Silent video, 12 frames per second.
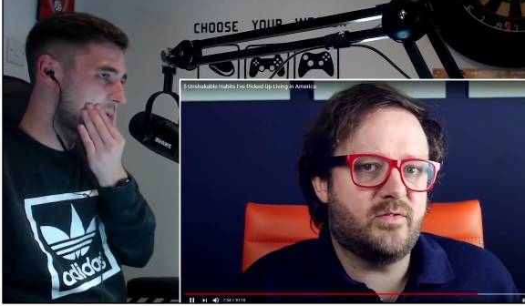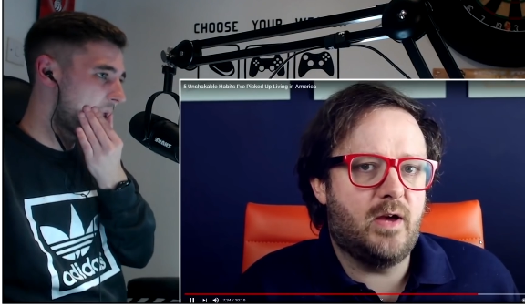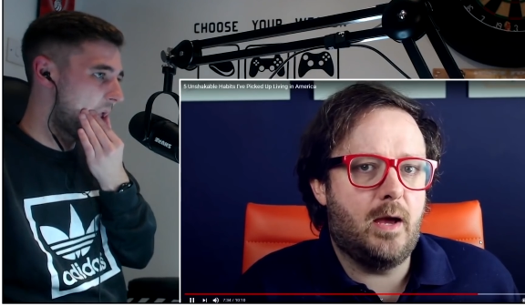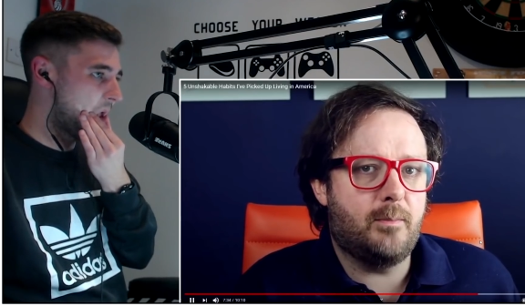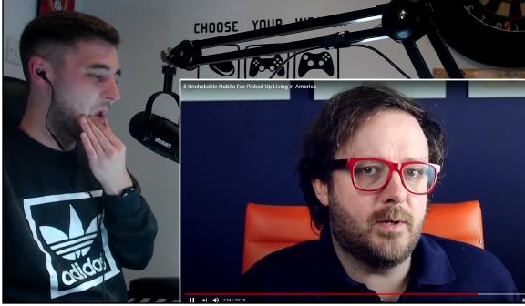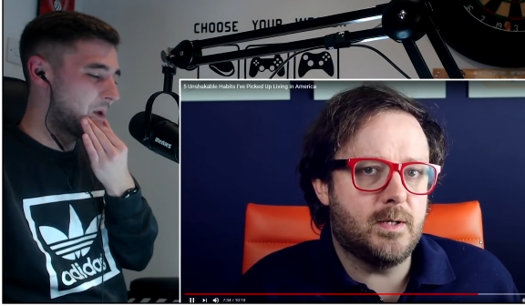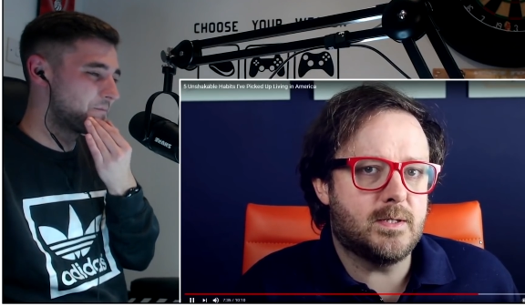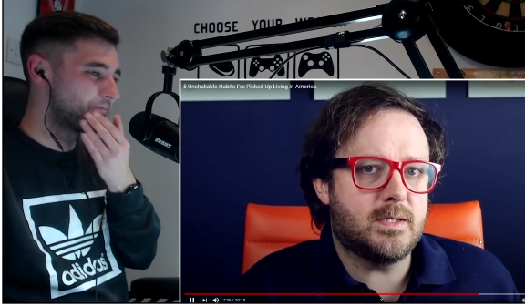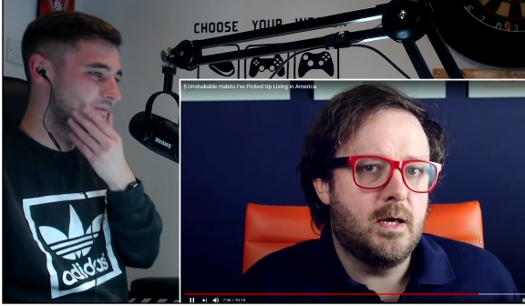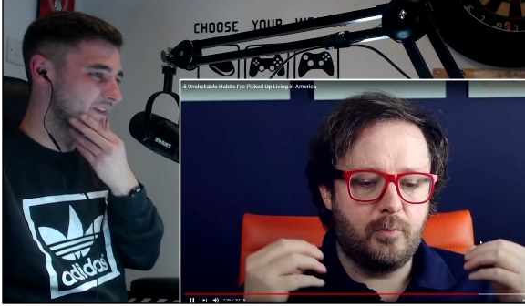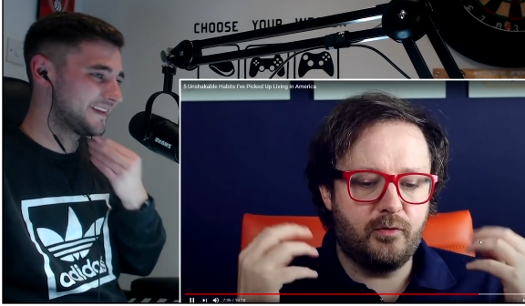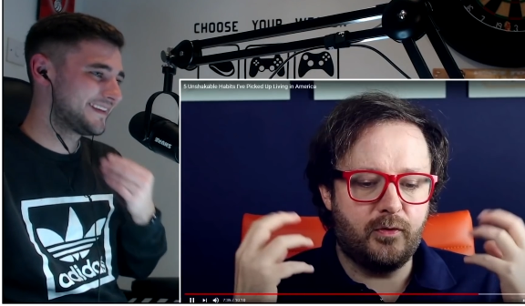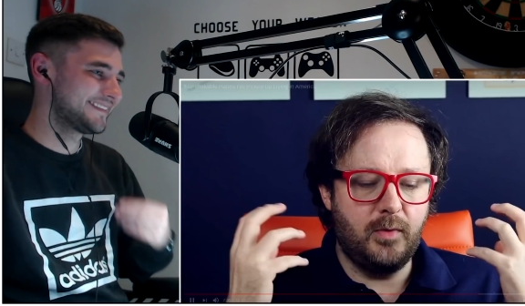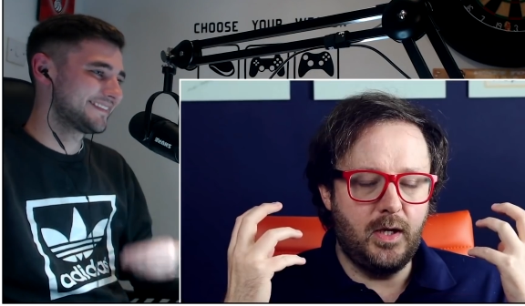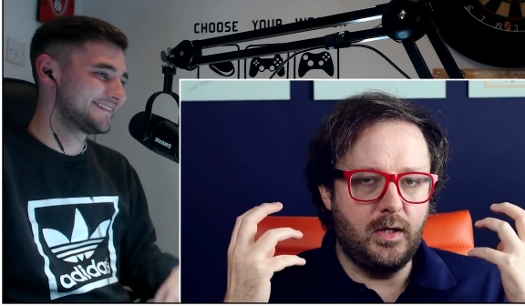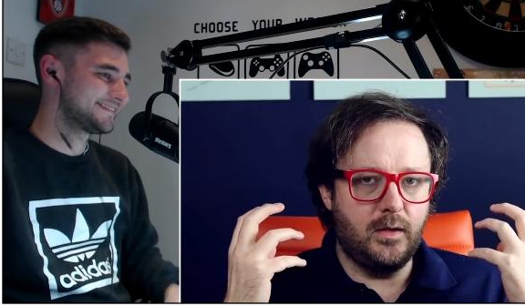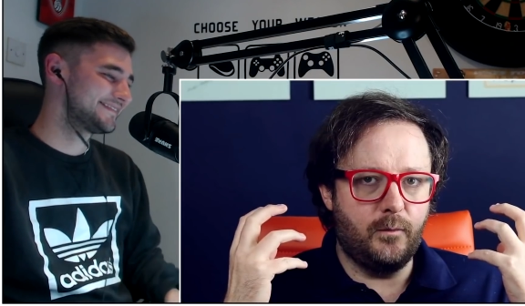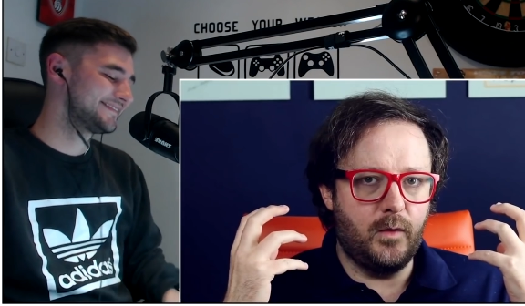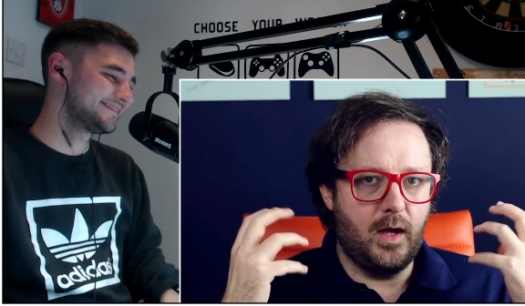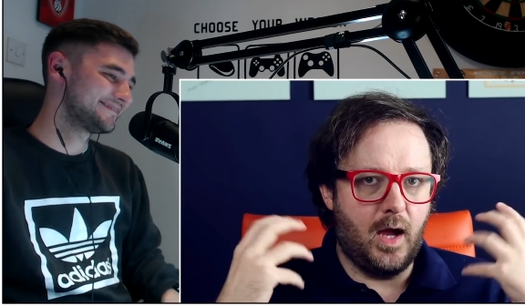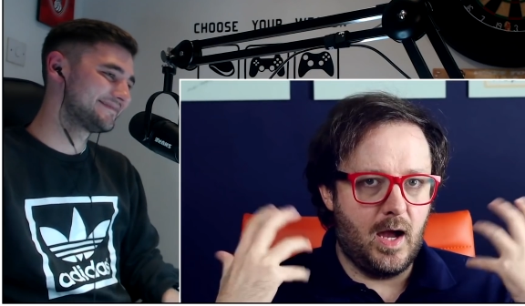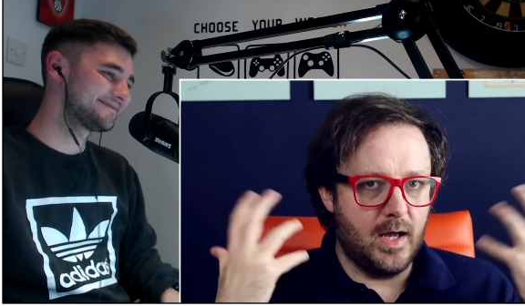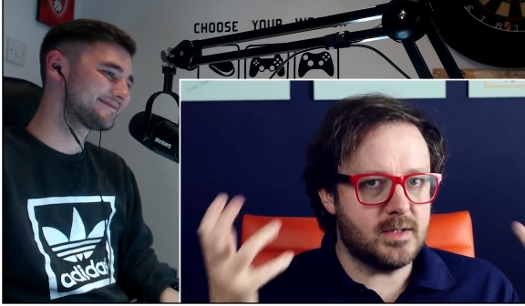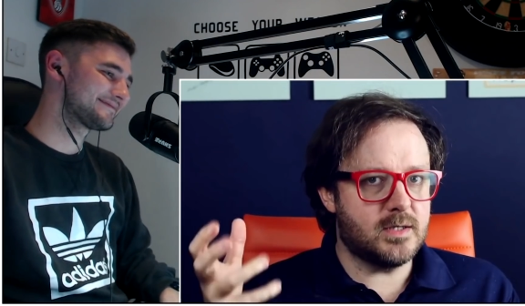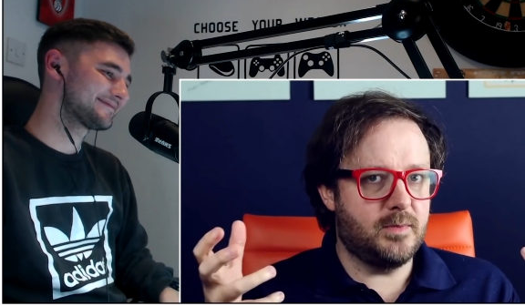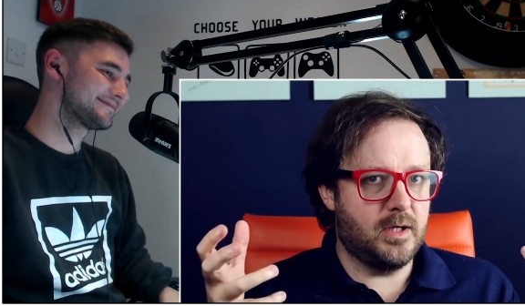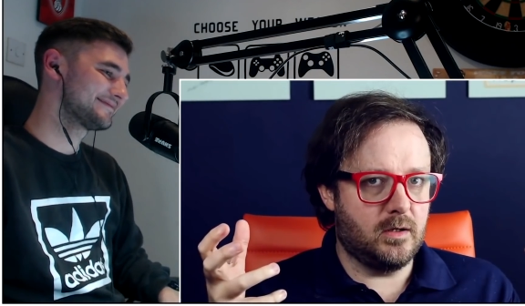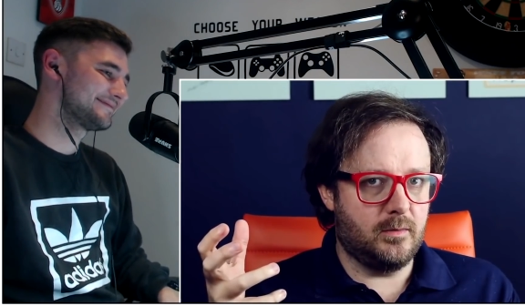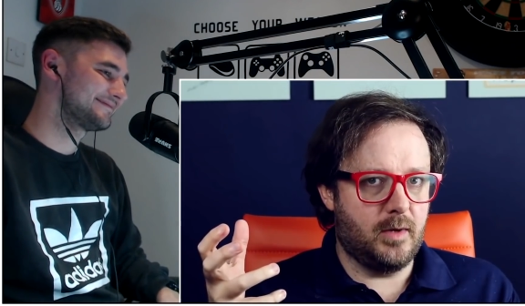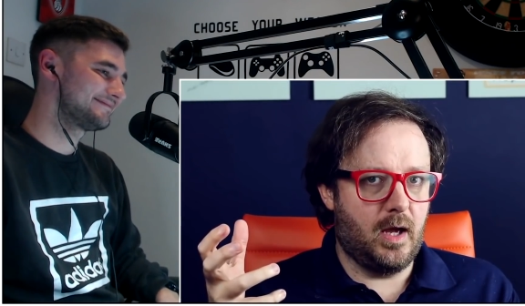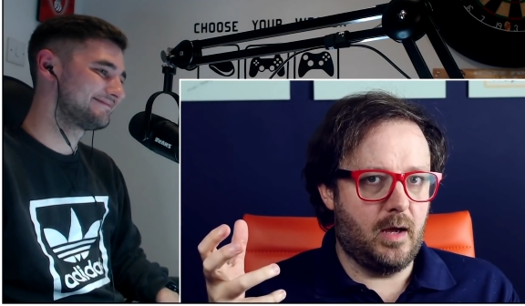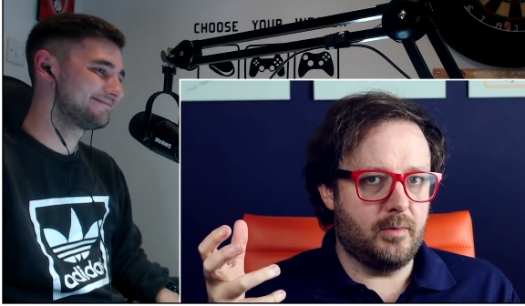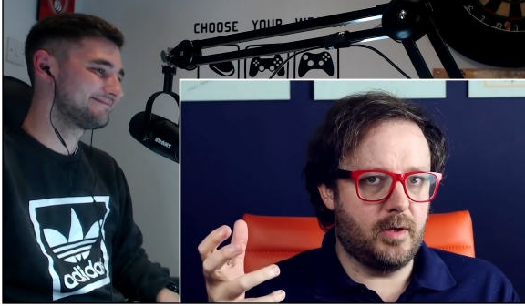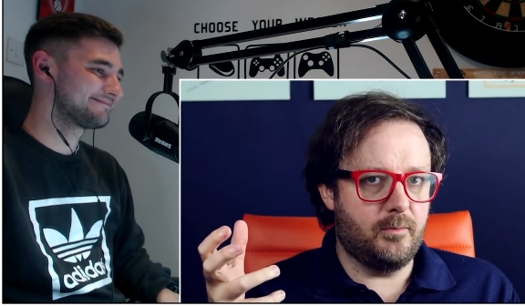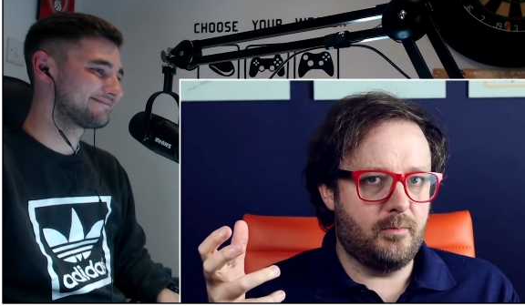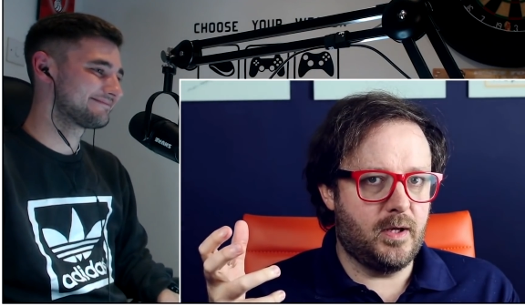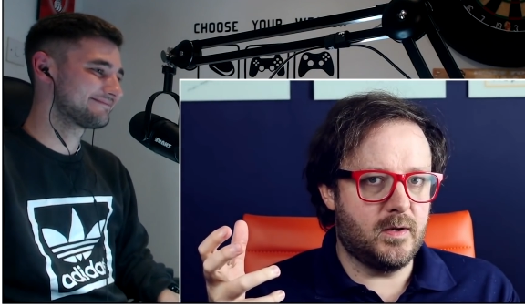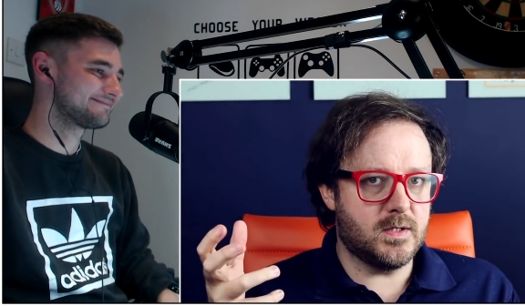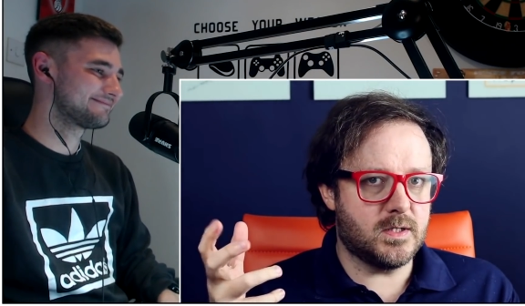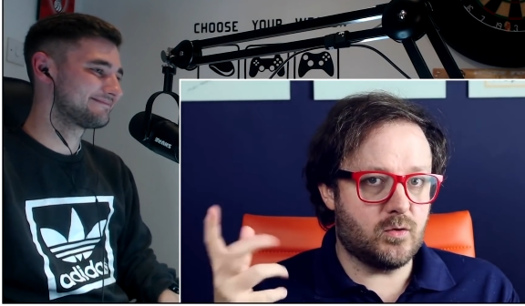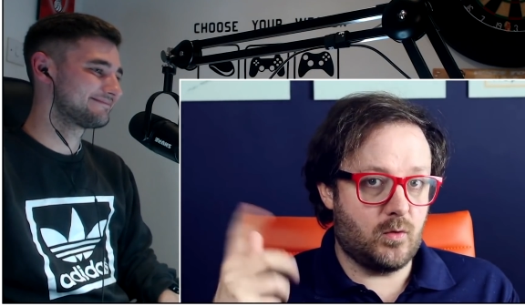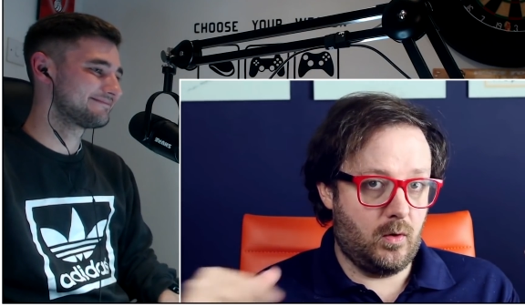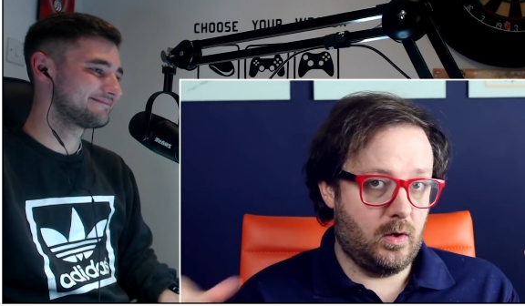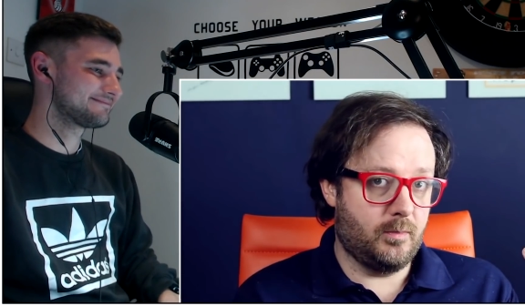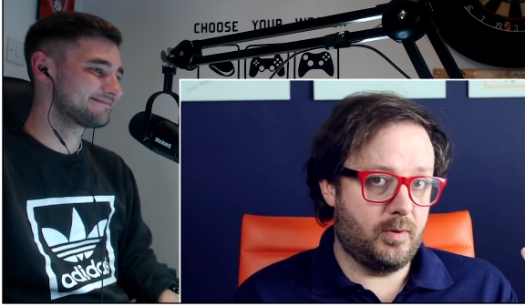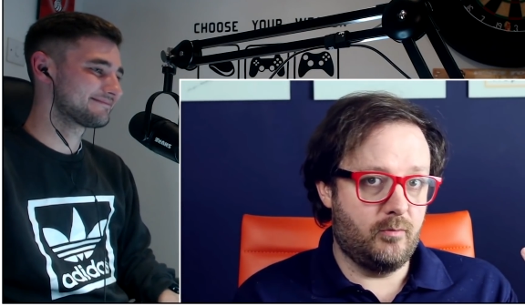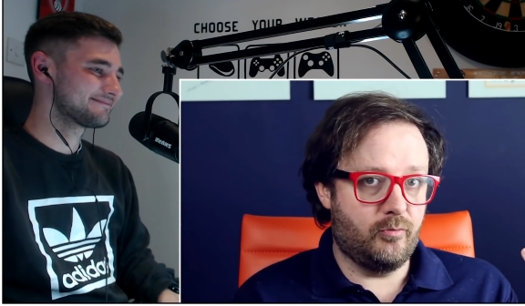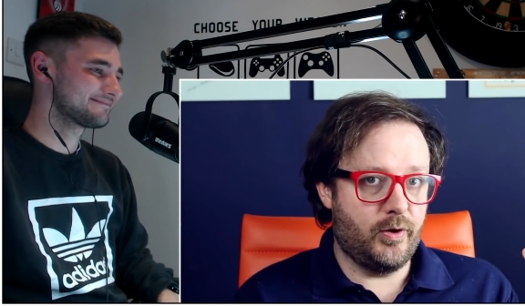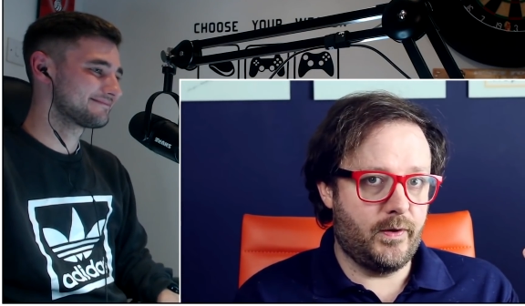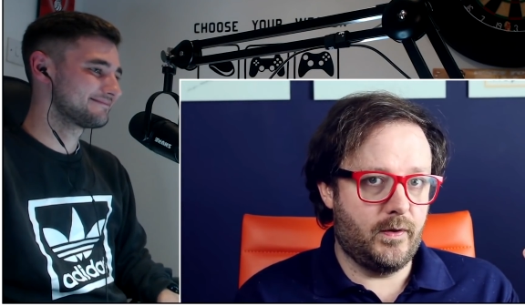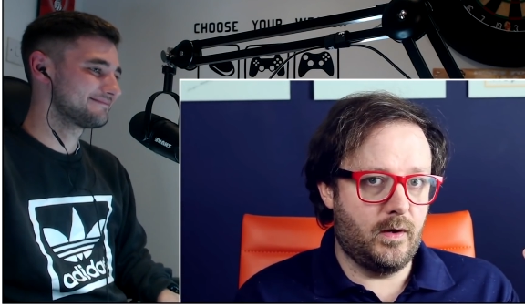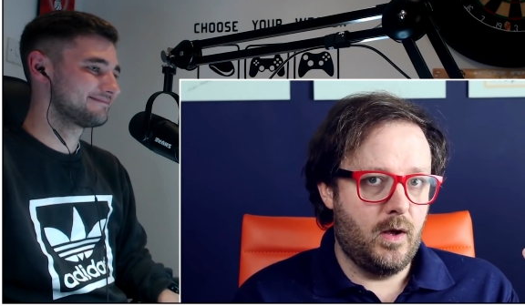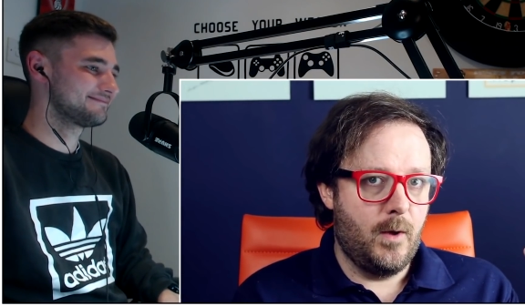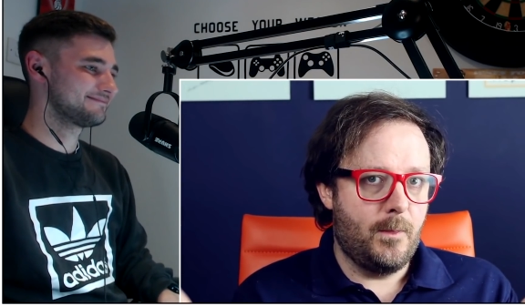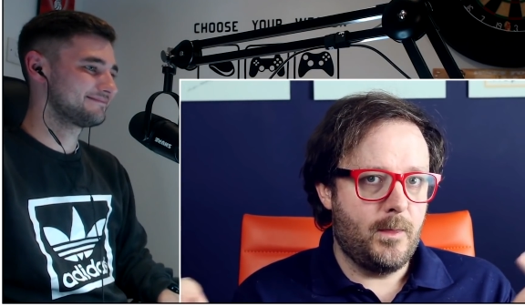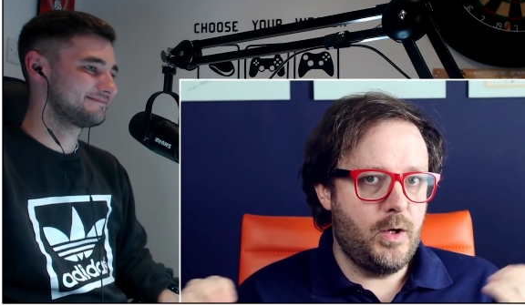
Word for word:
Speaker 1: of habits, but for me, it had to become a habit because growing up in Britain,